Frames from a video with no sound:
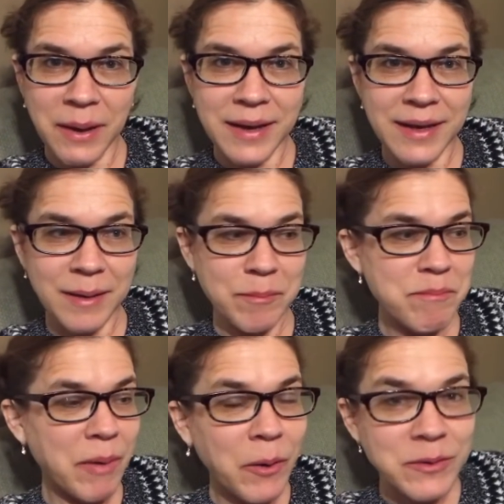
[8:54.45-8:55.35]
I can
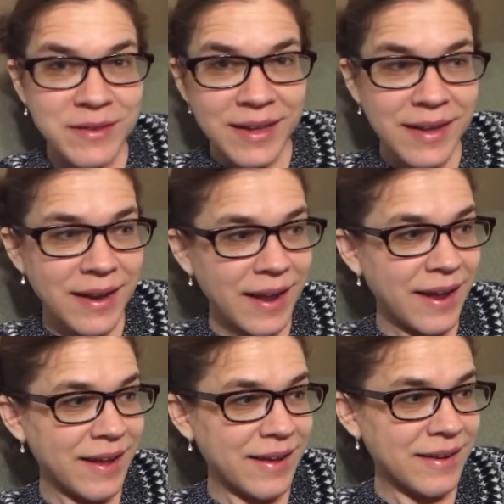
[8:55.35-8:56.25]
post it,
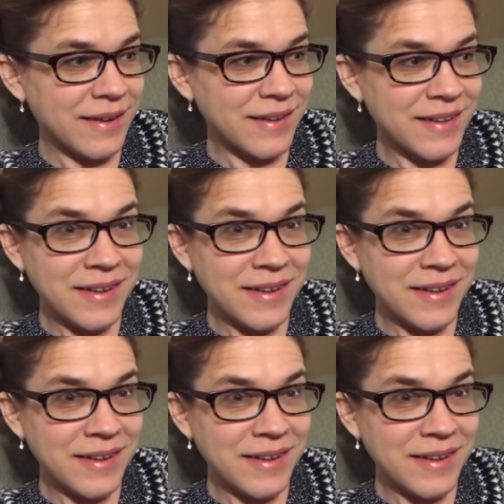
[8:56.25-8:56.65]
and